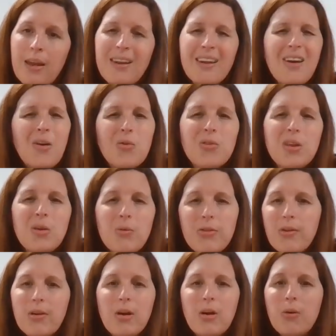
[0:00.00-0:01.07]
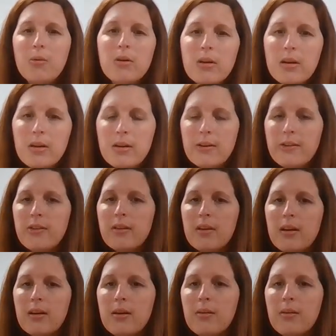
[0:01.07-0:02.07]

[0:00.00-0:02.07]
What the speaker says: Not only with your coworkers,